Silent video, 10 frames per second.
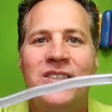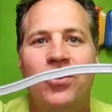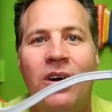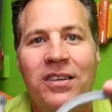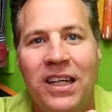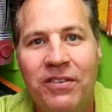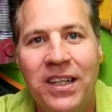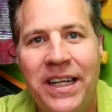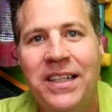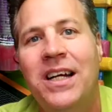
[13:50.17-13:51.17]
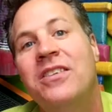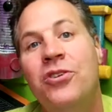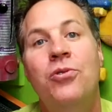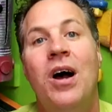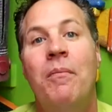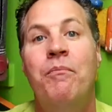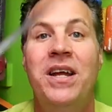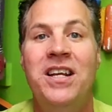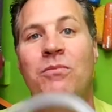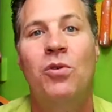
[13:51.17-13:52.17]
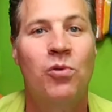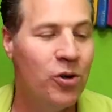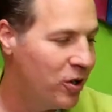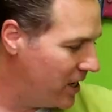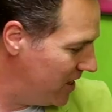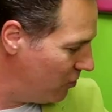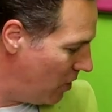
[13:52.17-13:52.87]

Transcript: So I'll leave a link to a bendable ruler as